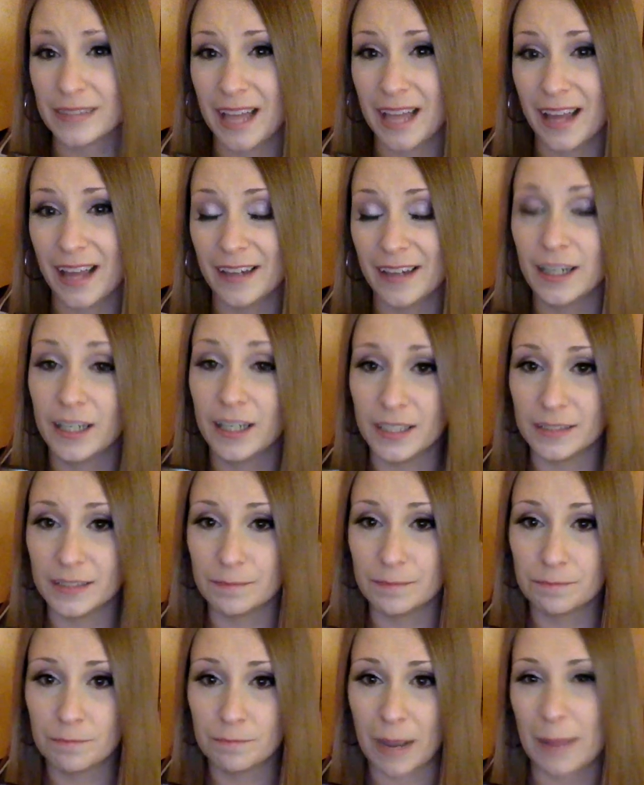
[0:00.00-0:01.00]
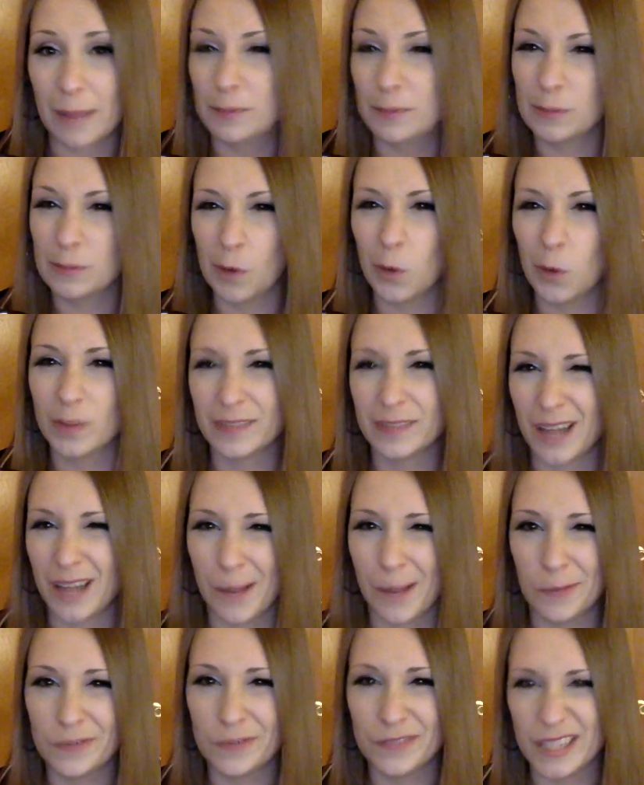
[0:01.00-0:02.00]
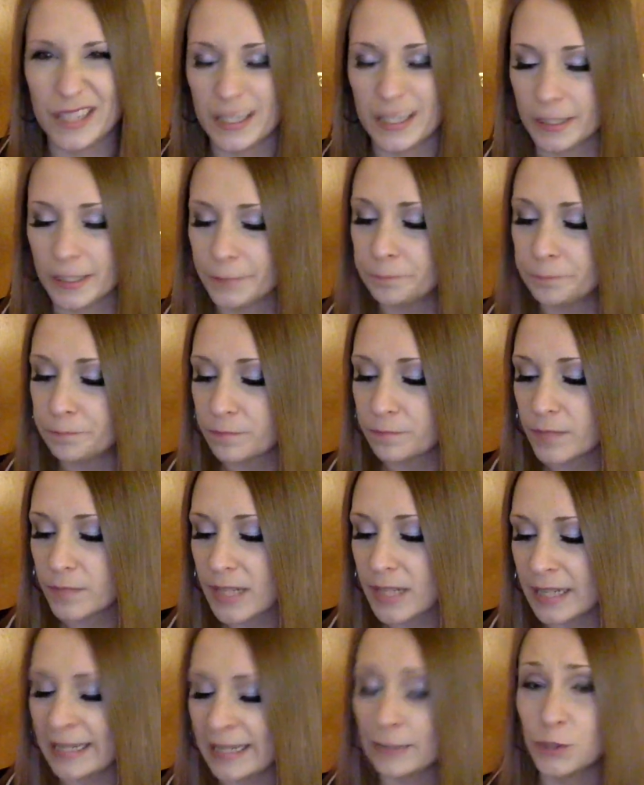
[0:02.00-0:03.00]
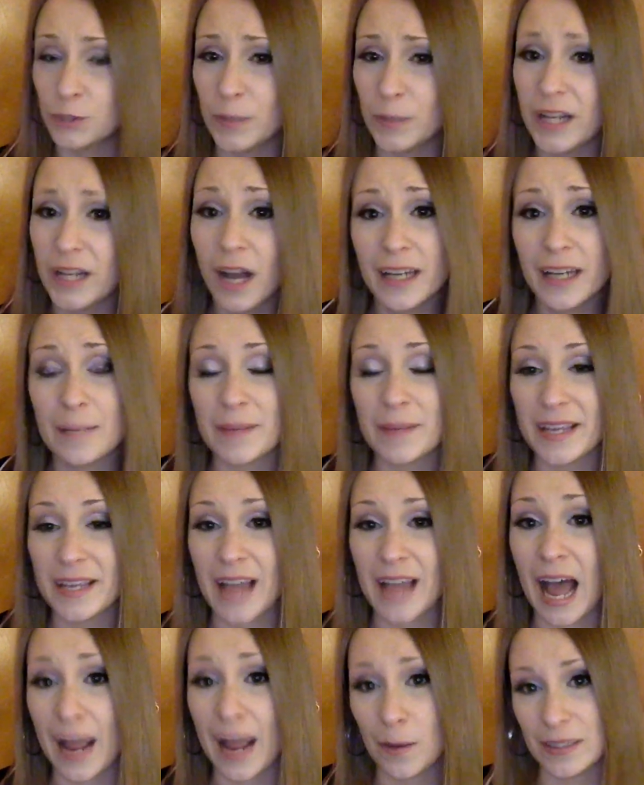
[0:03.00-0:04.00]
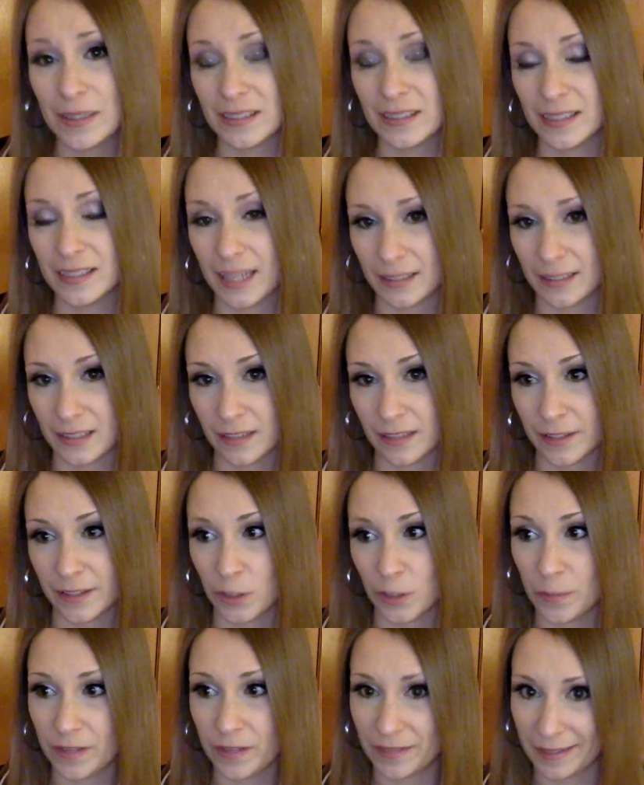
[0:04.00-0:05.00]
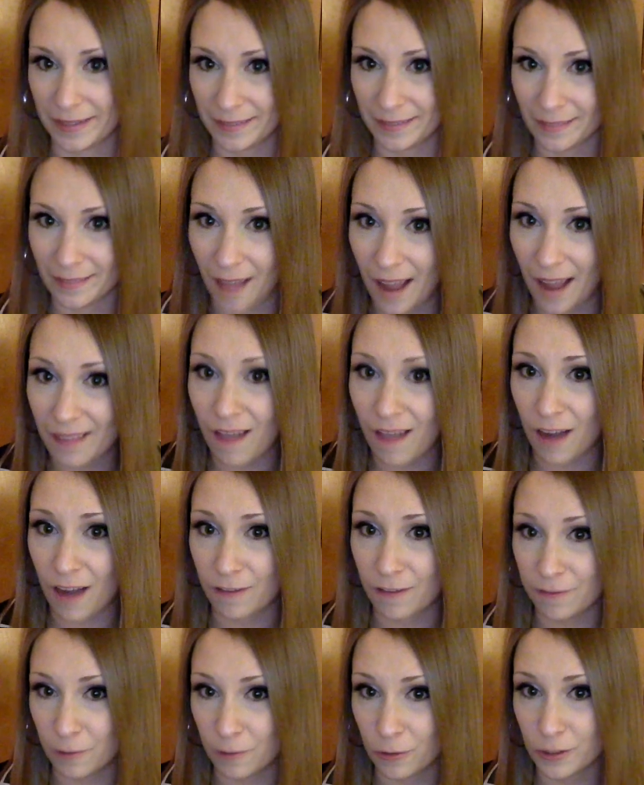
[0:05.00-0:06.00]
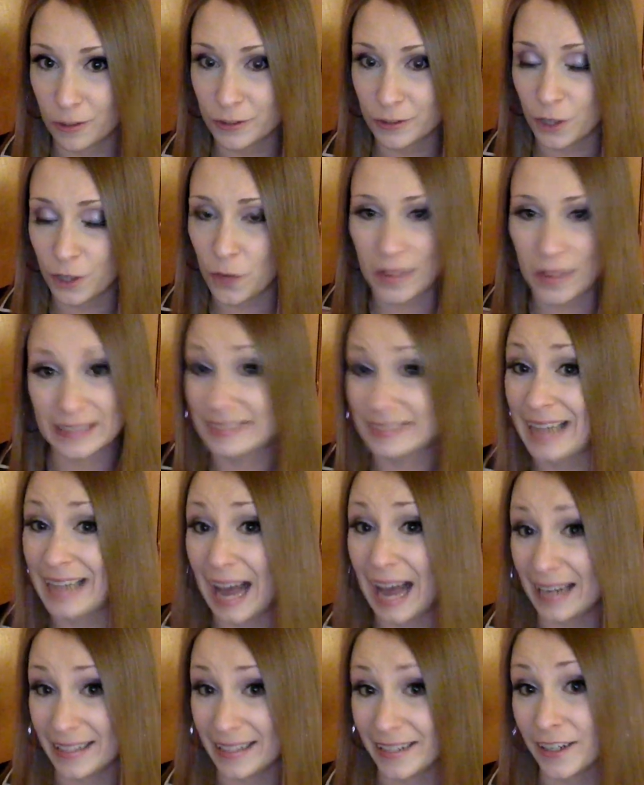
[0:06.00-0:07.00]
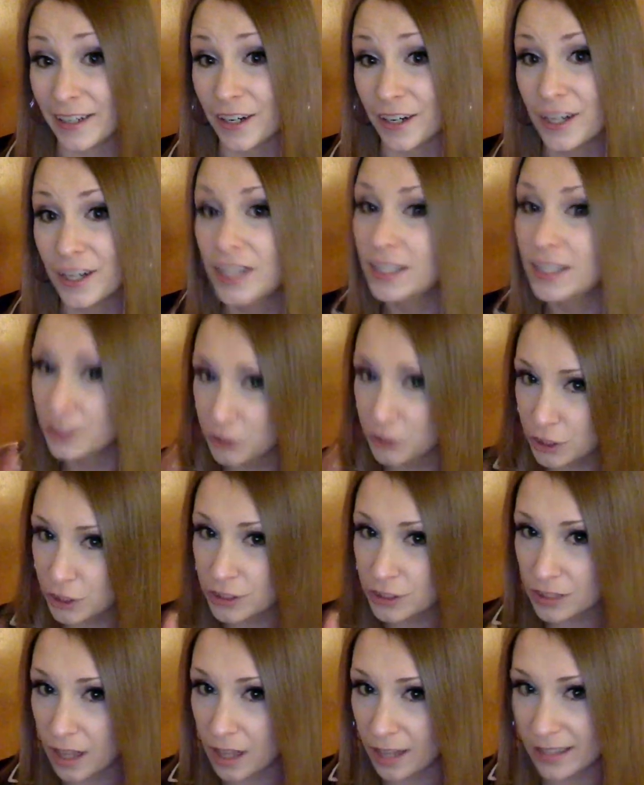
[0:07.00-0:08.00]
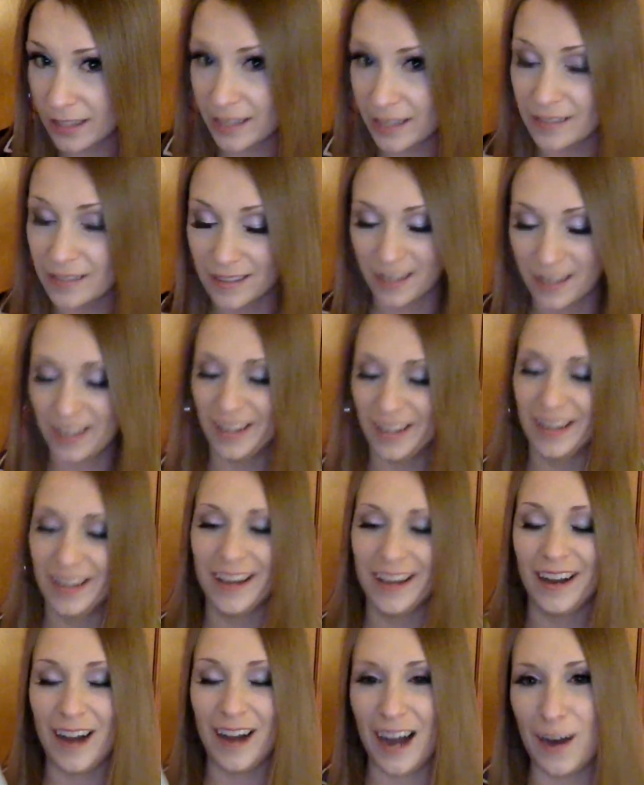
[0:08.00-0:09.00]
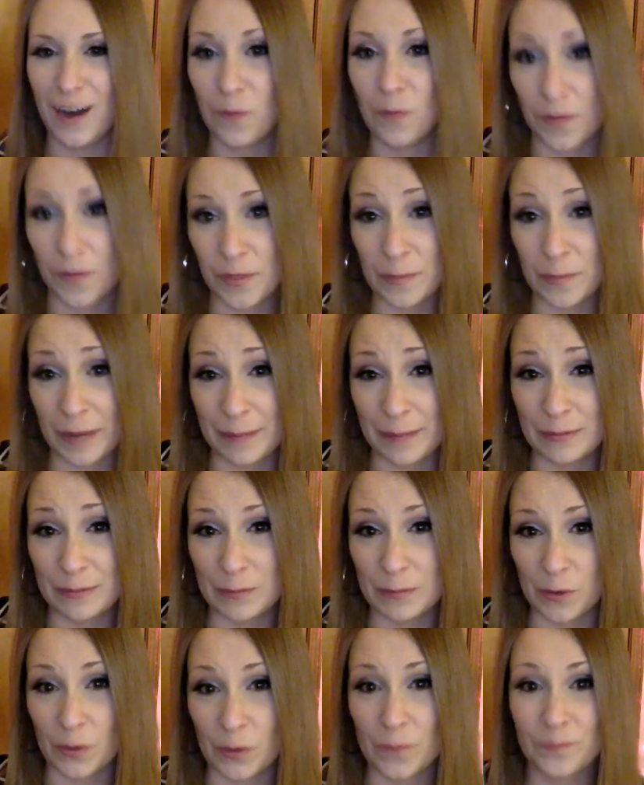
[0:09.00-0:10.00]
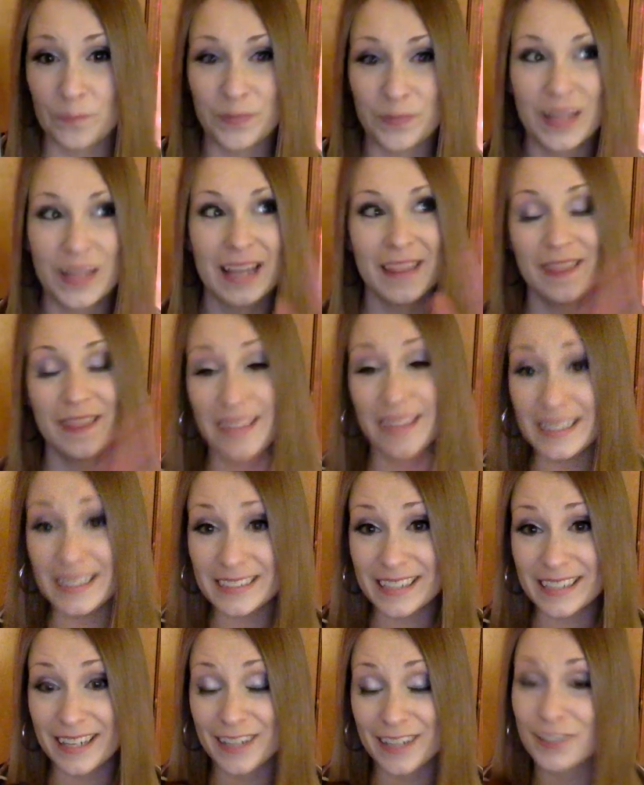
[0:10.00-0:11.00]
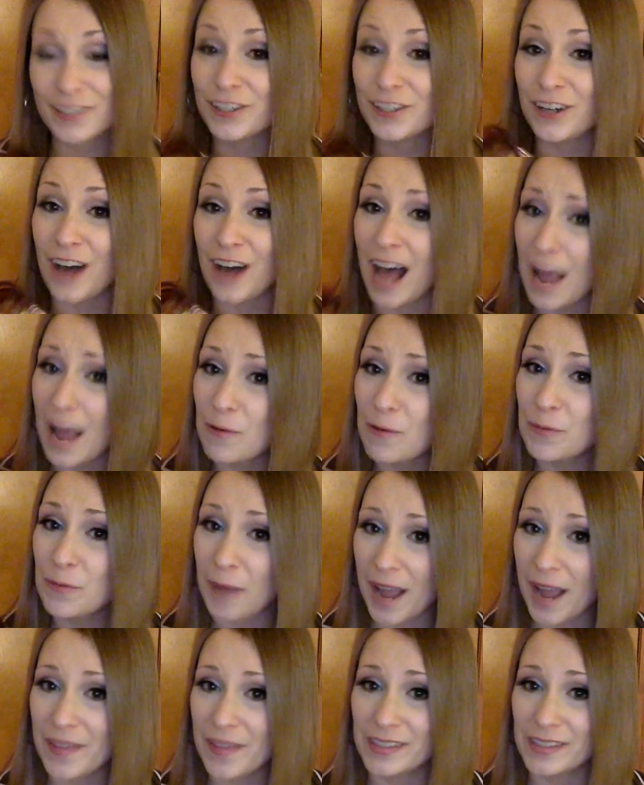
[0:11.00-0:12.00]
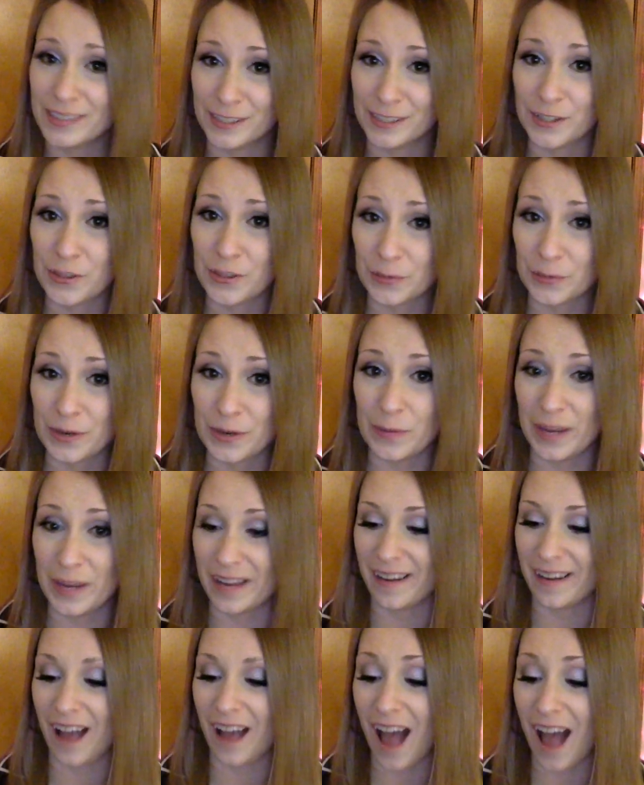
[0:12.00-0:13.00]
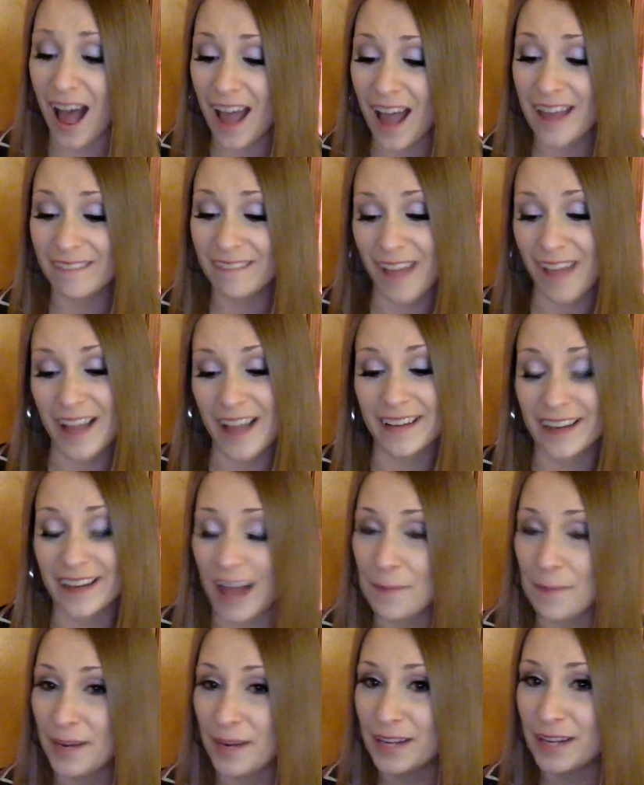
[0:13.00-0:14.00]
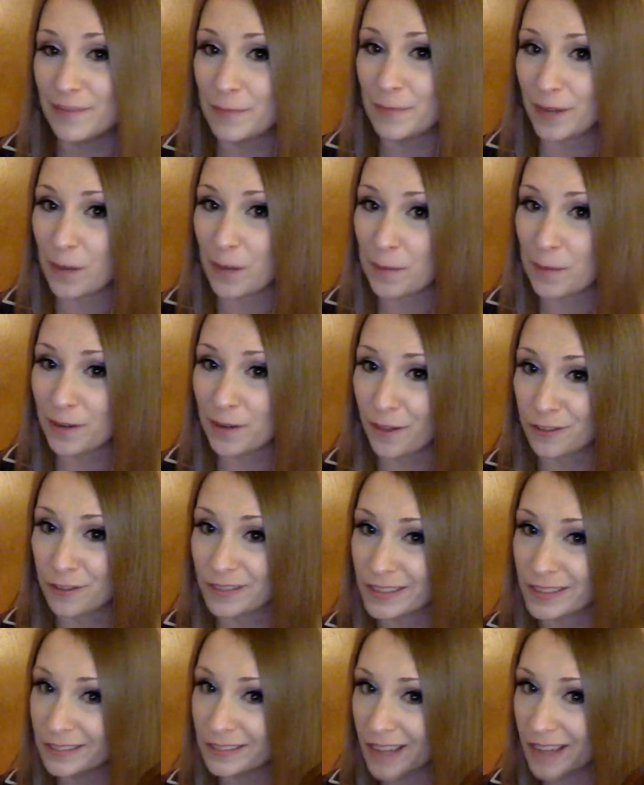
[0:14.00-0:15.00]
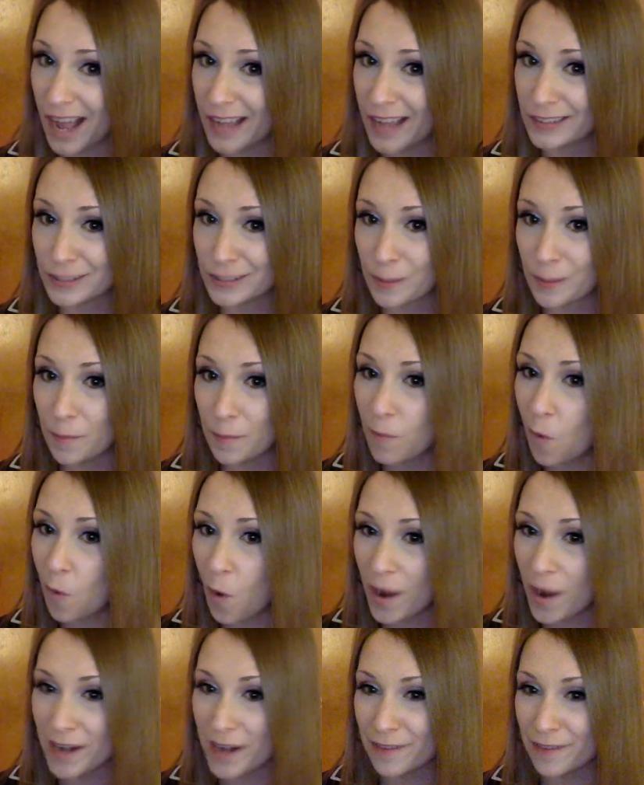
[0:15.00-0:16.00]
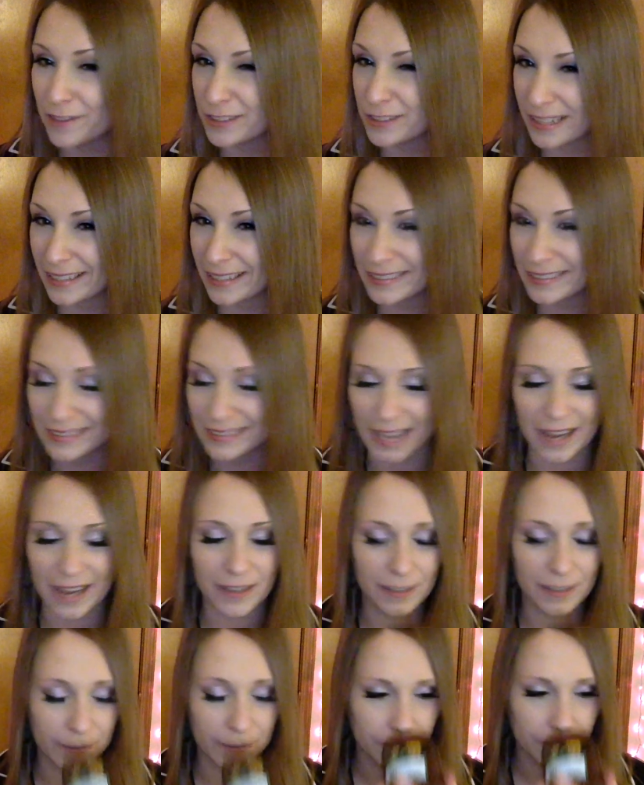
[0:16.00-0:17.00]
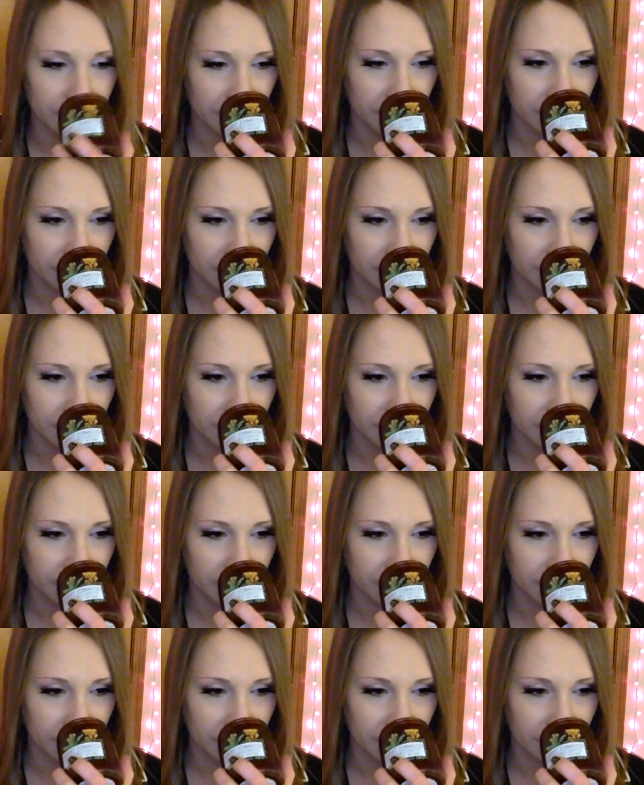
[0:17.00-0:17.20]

a pipe smoke type of deal. Now, Sweet Honeybee, I always detected a little bit of like a lilac floral note. That's not here. Just the honey uh, with the pipe smoke. This candle, I would buy this in a three wick. I like it. I might even pick up another little guy at some point if there's like a sale.